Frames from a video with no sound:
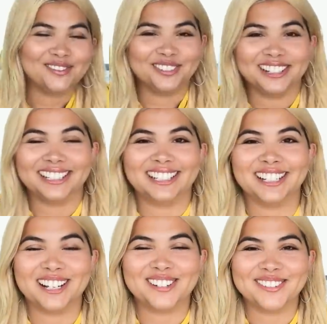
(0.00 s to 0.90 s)
Ready to
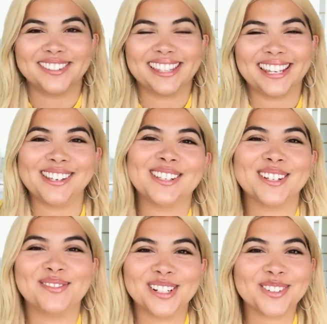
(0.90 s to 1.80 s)
go. Thank you
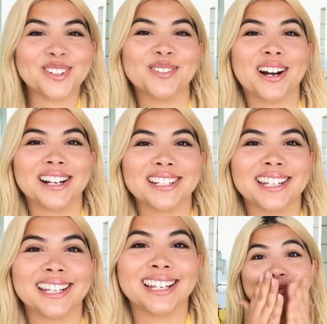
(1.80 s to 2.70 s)
so much for
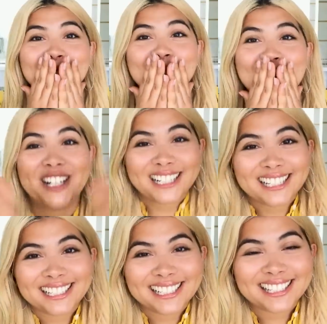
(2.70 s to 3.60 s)
watching.
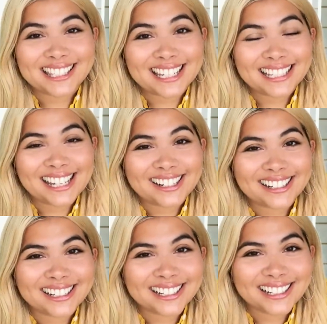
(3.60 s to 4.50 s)
See you later.